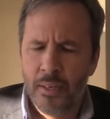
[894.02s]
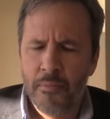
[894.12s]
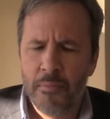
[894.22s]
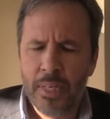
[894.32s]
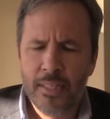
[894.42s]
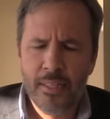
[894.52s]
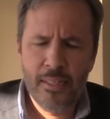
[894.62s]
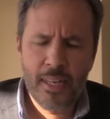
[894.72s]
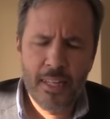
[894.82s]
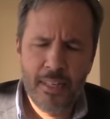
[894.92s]
But
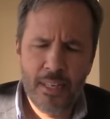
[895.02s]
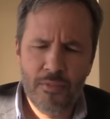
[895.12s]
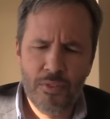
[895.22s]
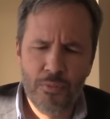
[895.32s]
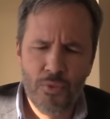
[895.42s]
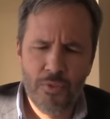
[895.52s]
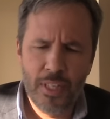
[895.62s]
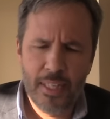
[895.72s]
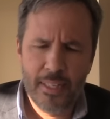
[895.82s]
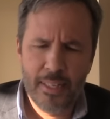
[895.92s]
at the end of the movie,
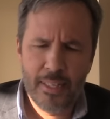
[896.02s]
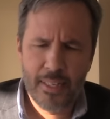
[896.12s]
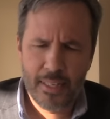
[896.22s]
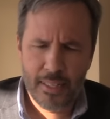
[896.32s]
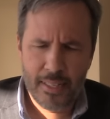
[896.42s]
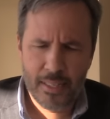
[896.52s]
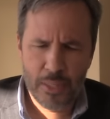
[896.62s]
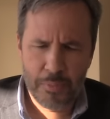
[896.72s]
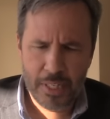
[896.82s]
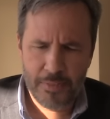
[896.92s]
the, the, the, there's a
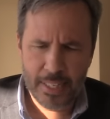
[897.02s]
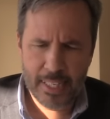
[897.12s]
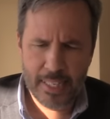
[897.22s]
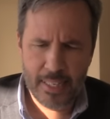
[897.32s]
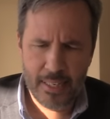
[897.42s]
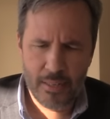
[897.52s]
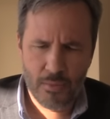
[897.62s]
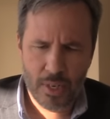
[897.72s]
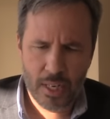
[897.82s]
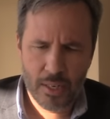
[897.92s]
specific
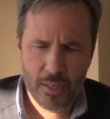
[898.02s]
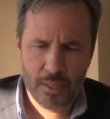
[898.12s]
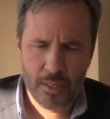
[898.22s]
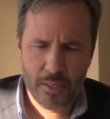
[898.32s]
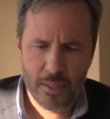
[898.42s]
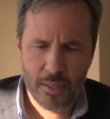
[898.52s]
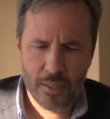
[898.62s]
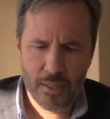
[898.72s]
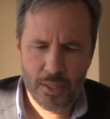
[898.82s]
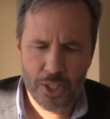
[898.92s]
scene
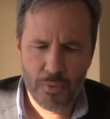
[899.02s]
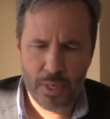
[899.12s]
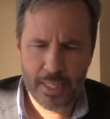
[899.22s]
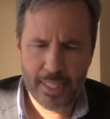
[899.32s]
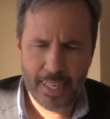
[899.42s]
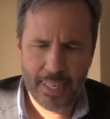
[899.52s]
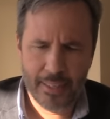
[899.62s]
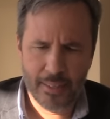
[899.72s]
where uh, she was like